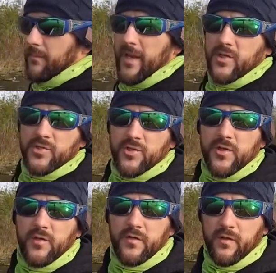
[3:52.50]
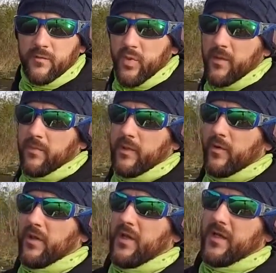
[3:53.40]
make sure you do, and probably what
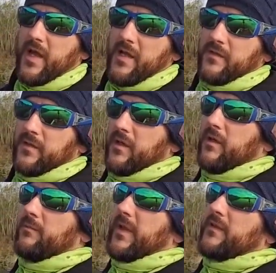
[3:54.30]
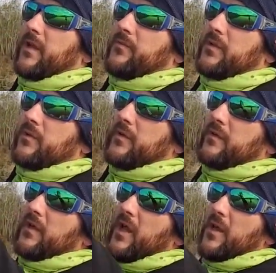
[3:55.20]
a lot of guys mess up too,
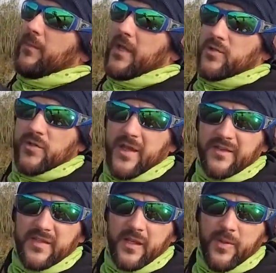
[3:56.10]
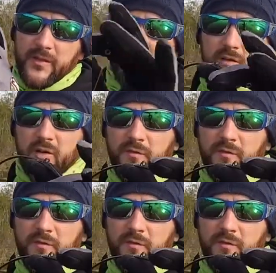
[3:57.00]
is make sure that tip has a little